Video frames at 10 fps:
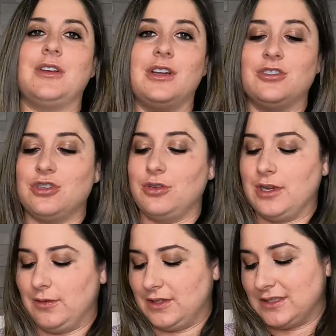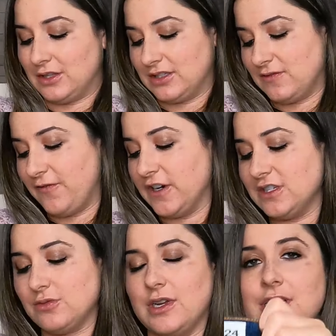gonna go ahead and show you anyway. So this
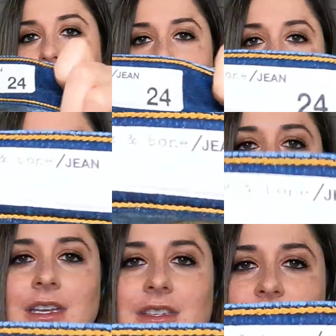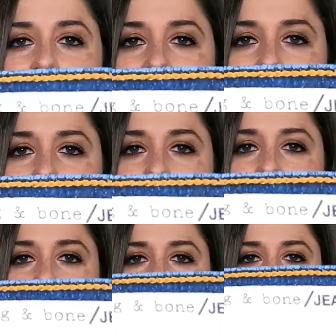first one is Rag &
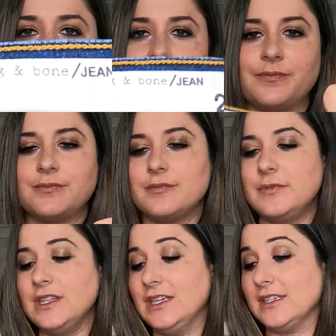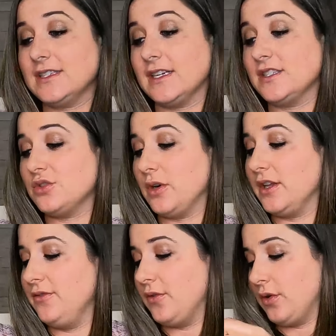Bone in a size
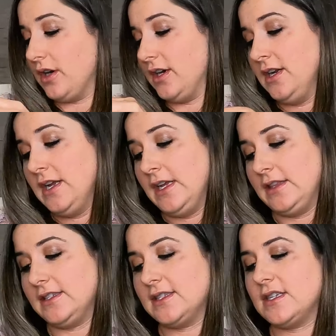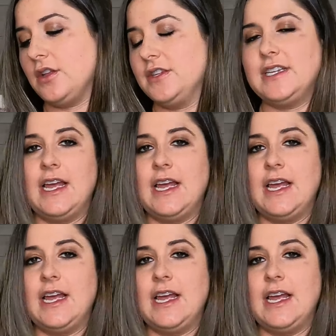24. And this is called the